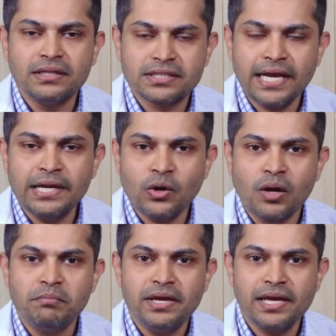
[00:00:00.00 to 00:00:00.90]
the child
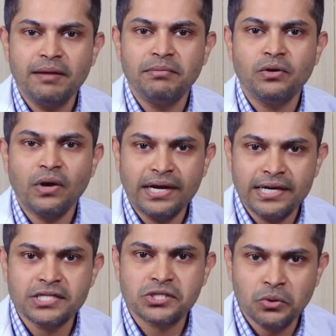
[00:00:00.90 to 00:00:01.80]
not being able to
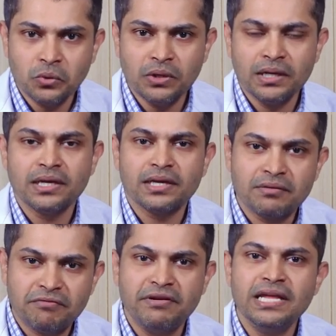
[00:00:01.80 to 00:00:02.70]
attend school,
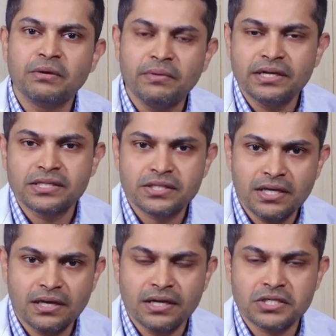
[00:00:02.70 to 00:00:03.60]
frequent
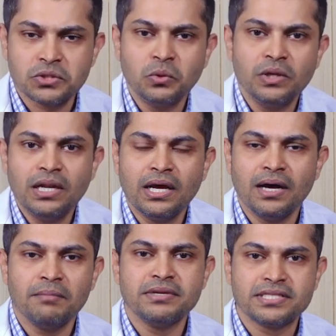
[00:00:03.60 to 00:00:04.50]
school
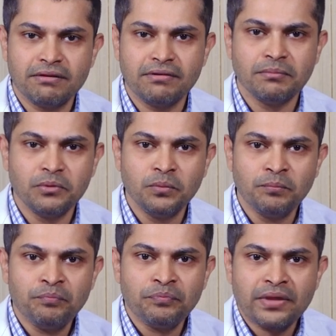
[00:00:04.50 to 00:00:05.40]
miss avadamu,
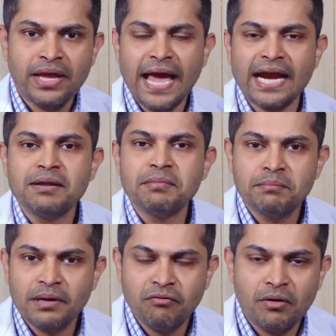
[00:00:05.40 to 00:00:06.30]
academic
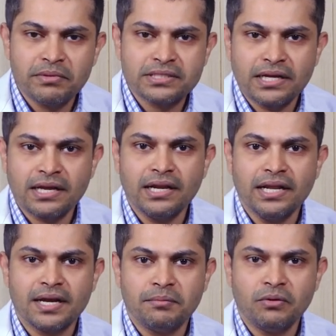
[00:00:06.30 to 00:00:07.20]
performance sariga
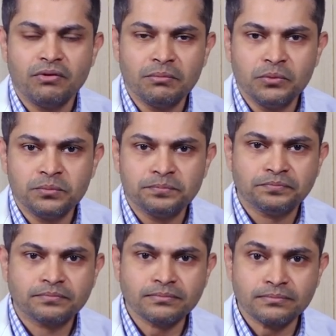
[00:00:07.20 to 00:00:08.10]
lekapovadamu,
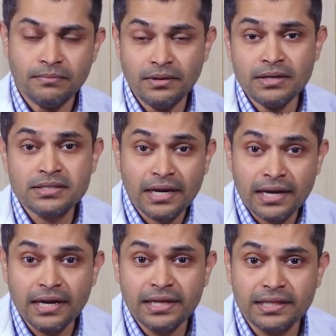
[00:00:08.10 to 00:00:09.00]

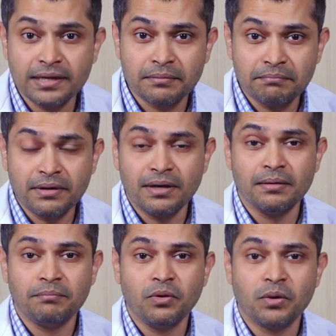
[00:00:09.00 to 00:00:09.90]
sariga nidra
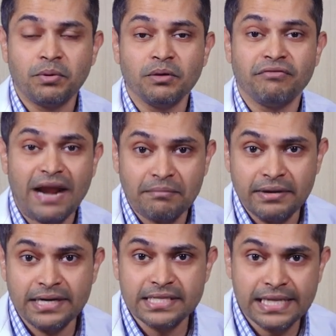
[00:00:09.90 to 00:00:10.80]
pokapovadam,
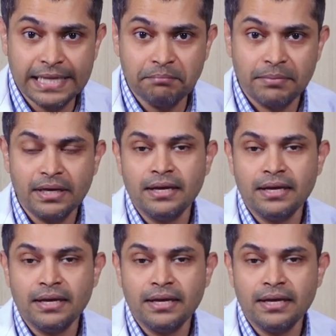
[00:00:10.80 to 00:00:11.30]
fragmented sleep,